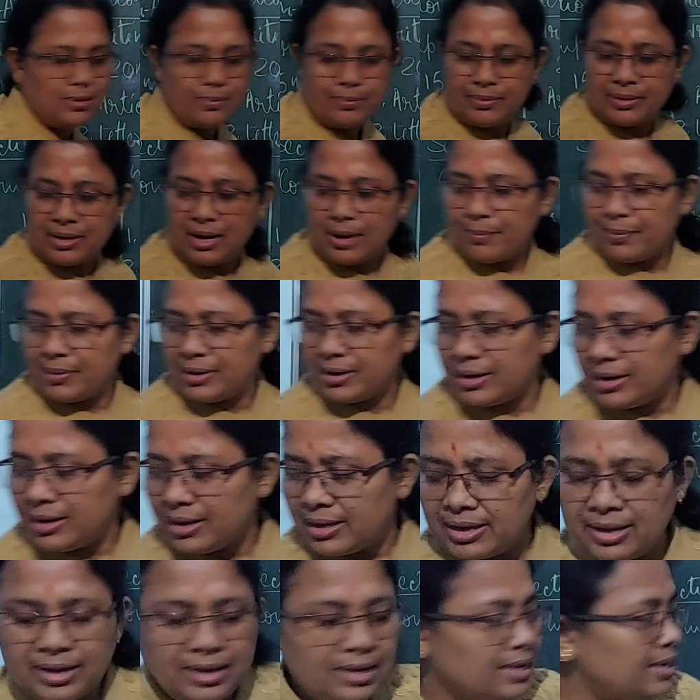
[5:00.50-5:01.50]
of grammar
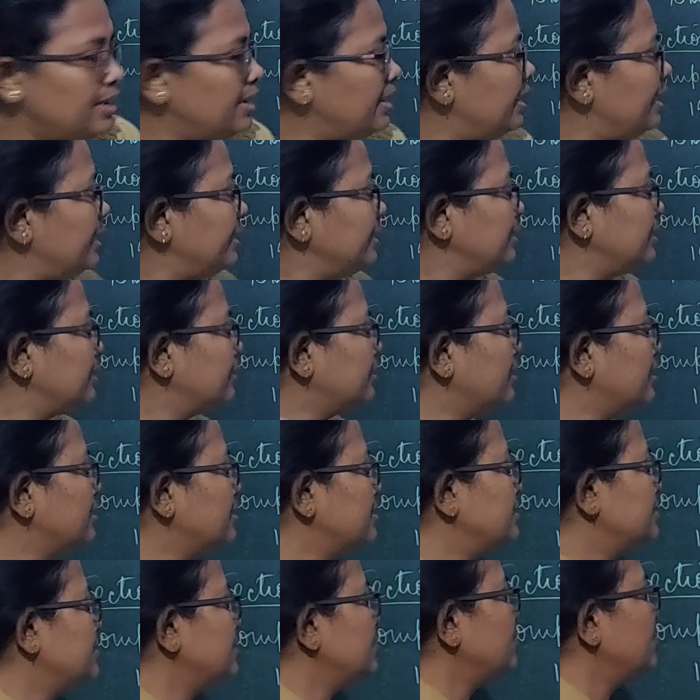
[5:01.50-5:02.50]
and
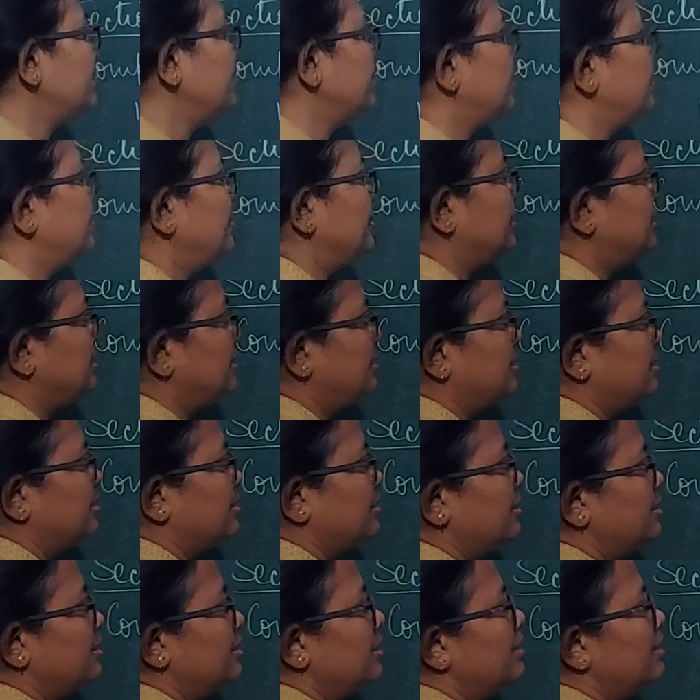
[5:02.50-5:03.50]
translation will be there.